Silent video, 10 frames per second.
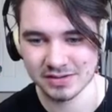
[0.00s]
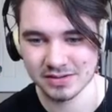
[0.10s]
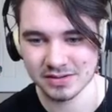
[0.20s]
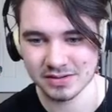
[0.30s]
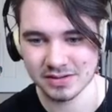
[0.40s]

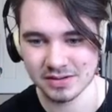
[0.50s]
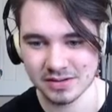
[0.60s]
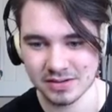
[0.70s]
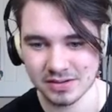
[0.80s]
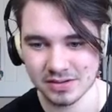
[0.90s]

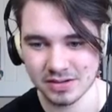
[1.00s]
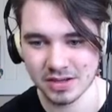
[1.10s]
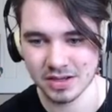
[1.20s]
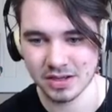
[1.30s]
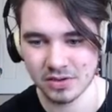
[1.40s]

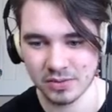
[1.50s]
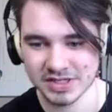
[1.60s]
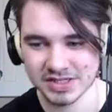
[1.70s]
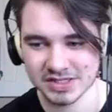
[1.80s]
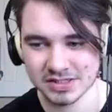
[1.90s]
Uh,
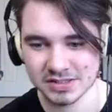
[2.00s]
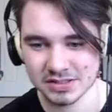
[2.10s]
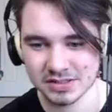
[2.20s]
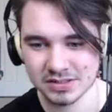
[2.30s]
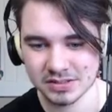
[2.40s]
what?
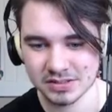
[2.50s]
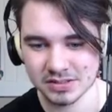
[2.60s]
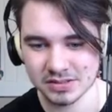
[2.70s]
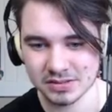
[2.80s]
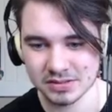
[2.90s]

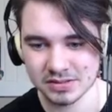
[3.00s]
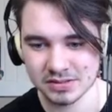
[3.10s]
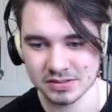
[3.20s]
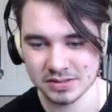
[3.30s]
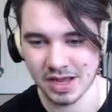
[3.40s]

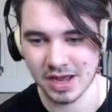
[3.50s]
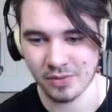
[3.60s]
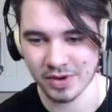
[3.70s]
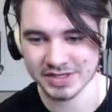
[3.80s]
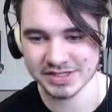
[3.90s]
Uh, what?